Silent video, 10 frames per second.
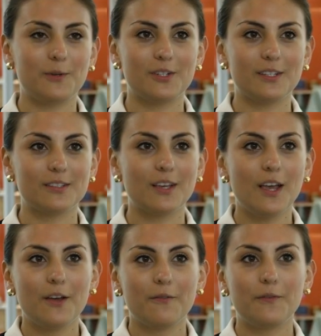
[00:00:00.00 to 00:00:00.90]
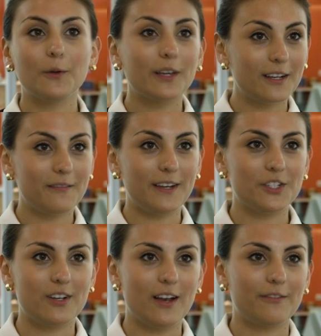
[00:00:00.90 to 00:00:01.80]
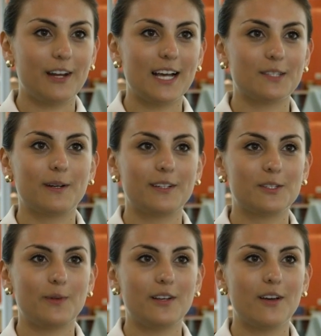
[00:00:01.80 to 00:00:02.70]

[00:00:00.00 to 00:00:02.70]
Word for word: which is fueling innovation in every aspect as we